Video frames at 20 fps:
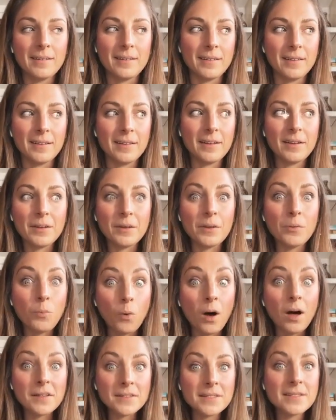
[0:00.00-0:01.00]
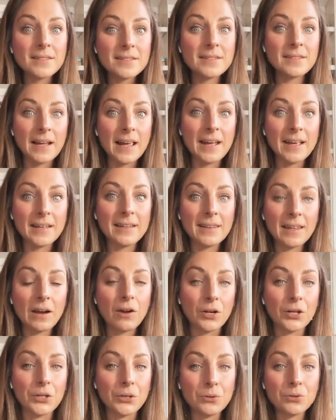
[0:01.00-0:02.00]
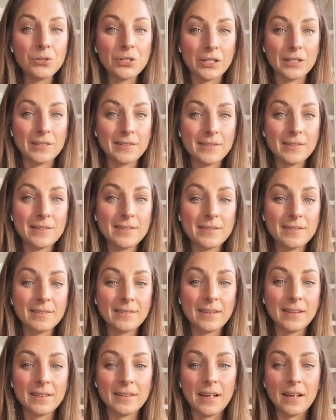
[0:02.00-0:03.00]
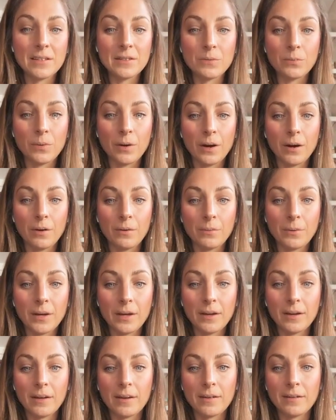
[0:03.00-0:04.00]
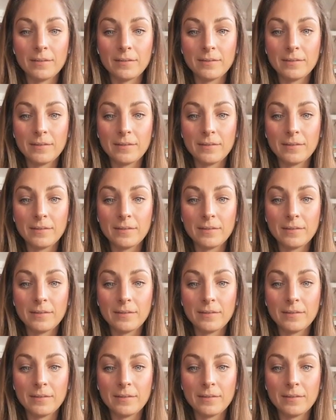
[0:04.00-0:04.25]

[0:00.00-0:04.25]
They want to stay in their illusions. And that's where we